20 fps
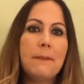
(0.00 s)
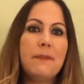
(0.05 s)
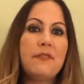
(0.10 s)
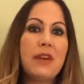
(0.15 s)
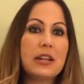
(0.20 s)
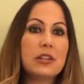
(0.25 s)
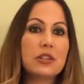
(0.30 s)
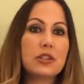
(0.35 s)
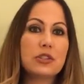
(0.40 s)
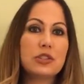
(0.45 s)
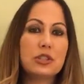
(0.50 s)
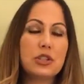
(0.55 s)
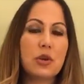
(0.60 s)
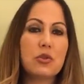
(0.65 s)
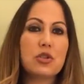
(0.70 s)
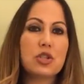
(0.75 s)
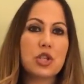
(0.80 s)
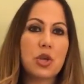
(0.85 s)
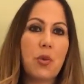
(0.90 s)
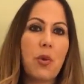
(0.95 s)
Vendors
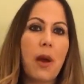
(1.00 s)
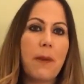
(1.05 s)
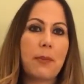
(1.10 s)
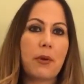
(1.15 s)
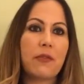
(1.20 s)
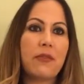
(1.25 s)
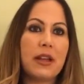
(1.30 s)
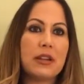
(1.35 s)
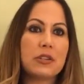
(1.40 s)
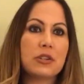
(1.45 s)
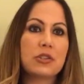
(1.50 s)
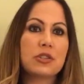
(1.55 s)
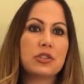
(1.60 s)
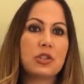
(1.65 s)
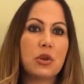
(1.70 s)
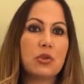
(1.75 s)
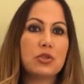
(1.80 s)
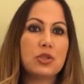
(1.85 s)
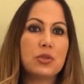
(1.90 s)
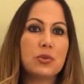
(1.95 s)
don't show up or vendors
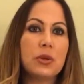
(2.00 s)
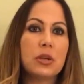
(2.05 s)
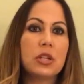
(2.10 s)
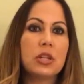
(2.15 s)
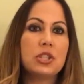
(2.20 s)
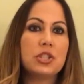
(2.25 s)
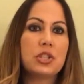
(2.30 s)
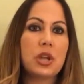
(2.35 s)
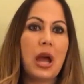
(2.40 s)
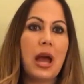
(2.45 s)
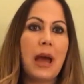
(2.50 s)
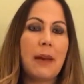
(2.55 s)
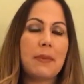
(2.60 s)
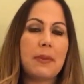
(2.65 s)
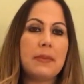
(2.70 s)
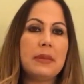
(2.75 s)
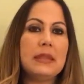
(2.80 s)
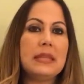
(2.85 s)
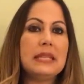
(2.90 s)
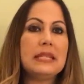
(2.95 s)
don't do a good job. I
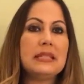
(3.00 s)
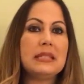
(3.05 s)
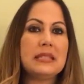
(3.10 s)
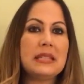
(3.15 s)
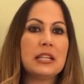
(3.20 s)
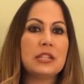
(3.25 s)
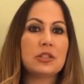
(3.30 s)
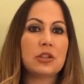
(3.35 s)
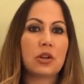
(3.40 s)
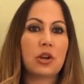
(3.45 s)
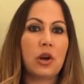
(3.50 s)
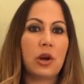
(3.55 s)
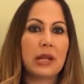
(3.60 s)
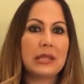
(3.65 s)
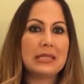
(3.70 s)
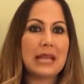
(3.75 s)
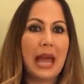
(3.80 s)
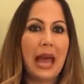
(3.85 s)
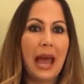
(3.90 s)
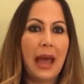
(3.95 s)
mean, these things are
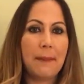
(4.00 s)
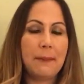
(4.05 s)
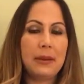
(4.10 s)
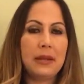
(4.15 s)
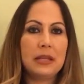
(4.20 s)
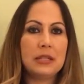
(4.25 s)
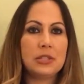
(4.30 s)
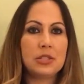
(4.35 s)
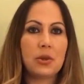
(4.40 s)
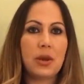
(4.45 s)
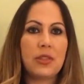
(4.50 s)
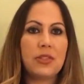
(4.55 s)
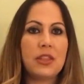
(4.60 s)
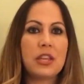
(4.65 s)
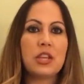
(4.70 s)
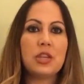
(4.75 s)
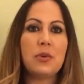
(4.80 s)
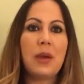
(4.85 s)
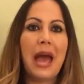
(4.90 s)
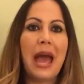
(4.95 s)
going to happen. And so I
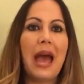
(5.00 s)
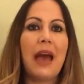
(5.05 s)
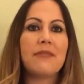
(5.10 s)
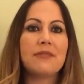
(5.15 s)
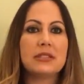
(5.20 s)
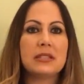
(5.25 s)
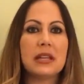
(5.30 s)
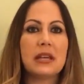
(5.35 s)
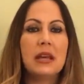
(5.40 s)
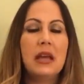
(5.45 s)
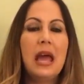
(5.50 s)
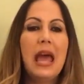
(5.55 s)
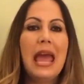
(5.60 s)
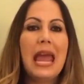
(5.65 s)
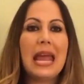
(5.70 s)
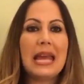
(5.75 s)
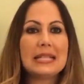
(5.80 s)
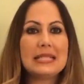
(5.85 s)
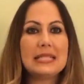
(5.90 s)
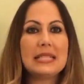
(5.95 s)
think you have to
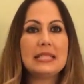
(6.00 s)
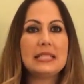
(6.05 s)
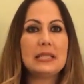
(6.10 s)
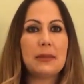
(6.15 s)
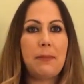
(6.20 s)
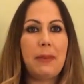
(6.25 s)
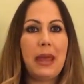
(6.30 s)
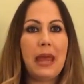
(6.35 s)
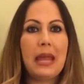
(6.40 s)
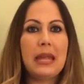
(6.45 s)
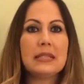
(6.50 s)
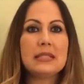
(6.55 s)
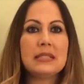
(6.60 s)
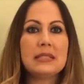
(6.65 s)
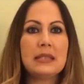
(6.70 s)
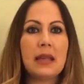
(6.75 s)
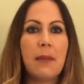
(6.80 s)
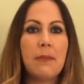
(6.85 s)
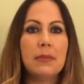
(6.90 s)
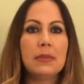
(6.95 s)
anticipate
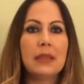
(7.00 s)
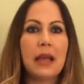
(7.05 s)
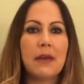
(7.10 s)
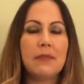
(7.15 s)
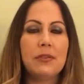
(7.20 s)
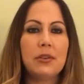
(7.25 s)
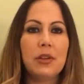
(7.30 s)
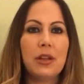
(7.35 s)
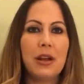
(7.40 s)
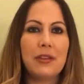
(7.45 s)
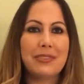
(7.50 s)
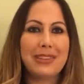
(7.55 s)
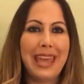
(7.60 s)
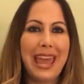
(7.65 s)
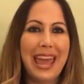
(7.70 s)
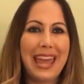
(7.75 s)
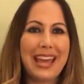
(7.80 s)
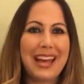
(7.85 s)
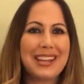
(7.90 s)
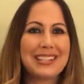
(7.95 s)
some level of
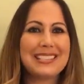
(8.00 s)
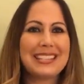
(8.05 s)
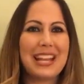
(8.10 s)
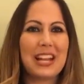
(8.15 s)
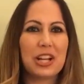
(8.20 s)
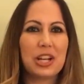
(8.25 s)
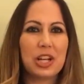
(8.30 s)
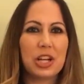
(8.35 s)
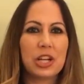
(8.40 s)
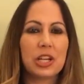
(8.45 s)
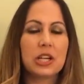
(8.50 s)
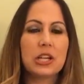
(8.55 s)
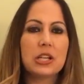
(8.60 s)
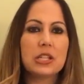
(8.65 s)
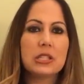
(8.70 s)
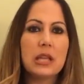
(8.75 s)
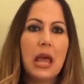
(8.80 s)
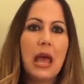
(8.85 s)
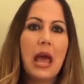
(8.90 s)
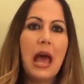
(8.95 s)
chaos that occurs.